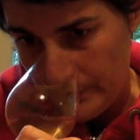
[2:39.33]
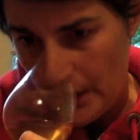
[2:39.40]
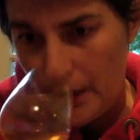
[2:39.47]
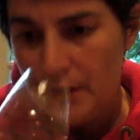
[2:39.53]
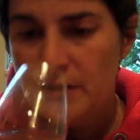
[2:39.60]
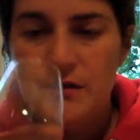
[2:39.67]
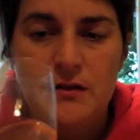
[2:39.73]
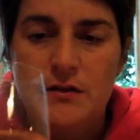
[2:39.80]

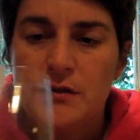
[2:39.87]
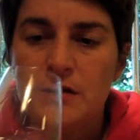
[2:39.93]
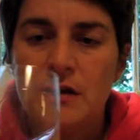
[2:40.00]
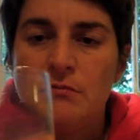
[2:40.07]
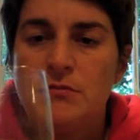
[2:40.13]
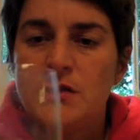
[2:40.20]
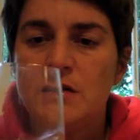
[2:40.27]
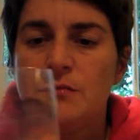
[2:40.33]
And this is the
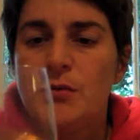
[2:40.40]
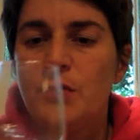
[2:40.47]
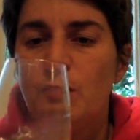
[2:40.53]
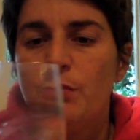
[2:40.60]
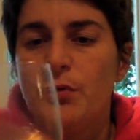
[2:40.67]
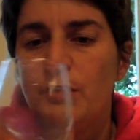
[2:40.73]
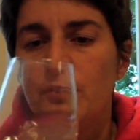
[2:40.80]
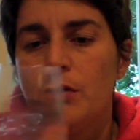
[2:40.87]
same as it's been
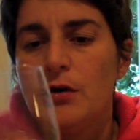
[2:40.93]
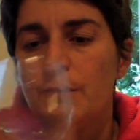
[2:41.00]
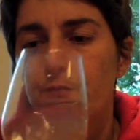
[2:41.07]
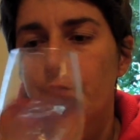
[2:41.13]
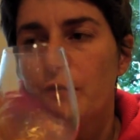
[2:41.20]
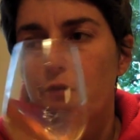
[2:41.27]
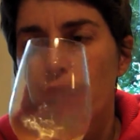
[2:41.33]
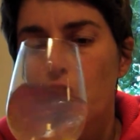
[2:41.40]
open
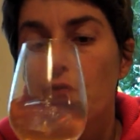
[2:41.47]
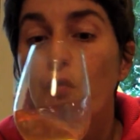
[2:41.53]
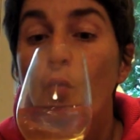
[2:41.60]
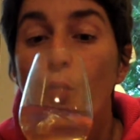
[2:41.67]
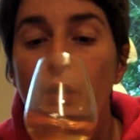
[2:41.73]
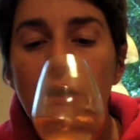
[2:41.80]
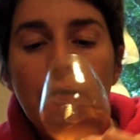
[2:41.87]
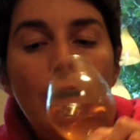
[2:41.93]
um, for over a
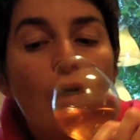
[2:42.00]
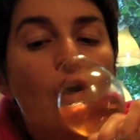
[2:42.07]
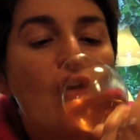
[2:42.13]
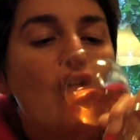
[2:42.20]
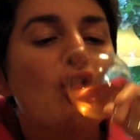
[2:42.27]
week now.